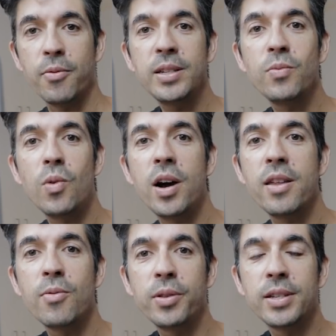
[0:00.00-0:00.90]
And the reason why
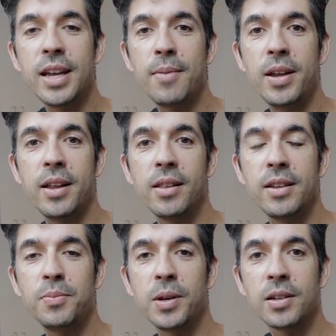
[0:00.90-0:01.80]
they're all the same length
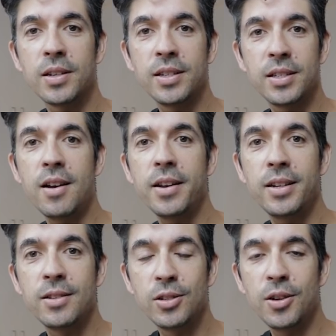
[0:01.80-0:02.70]
is because I
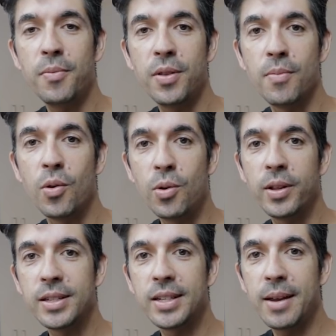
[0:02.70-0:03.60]
started and stopped them all
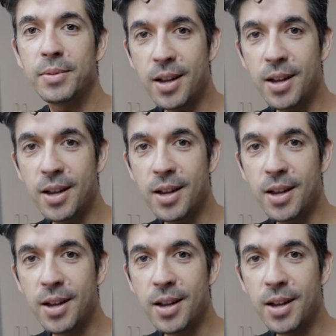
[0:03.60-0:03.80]
at the same